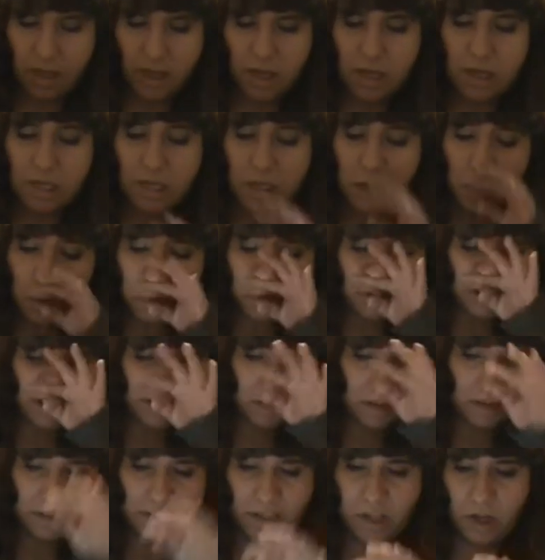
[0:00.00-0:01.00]
So
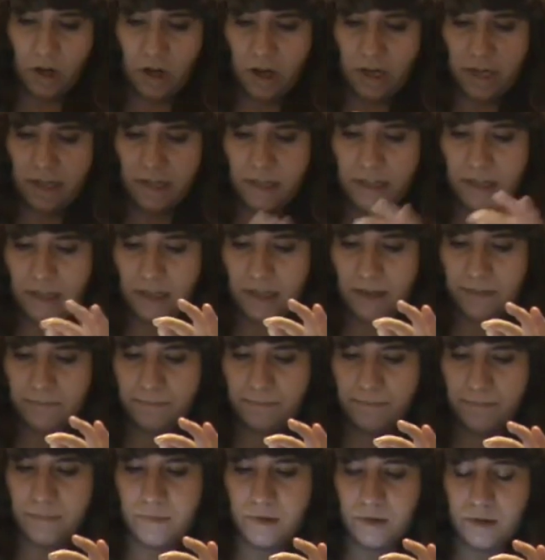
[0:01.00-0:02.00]
it's a site
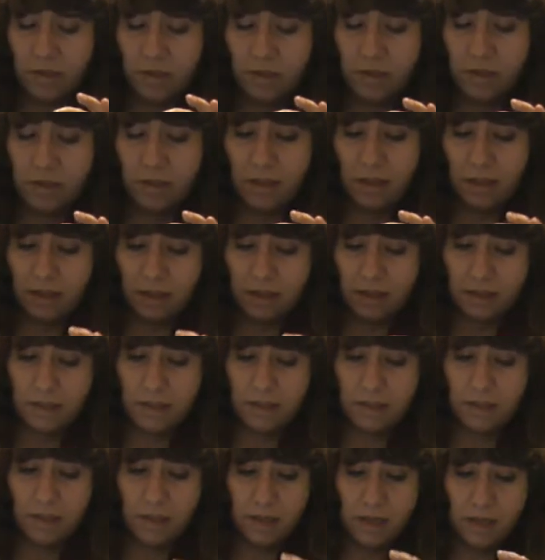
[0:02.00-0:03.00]

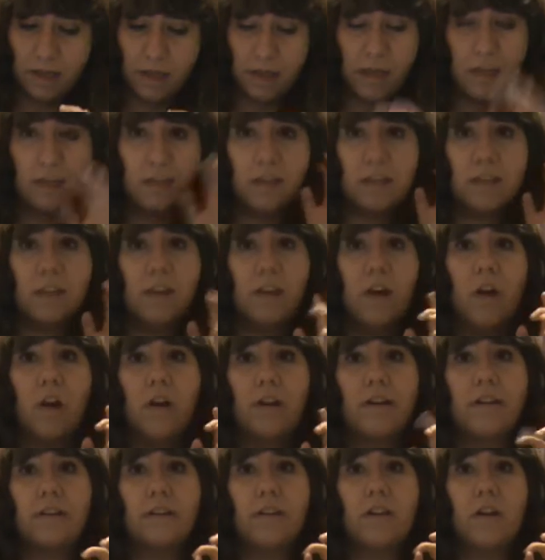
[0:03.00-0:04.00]
that's the
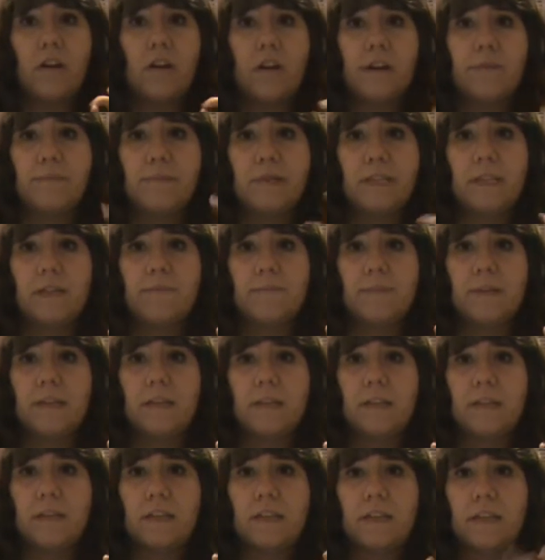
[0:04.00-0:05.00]

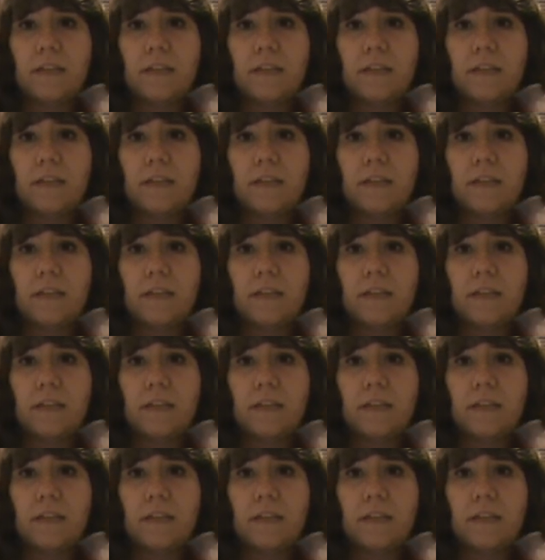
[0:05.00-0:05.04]
IMDb.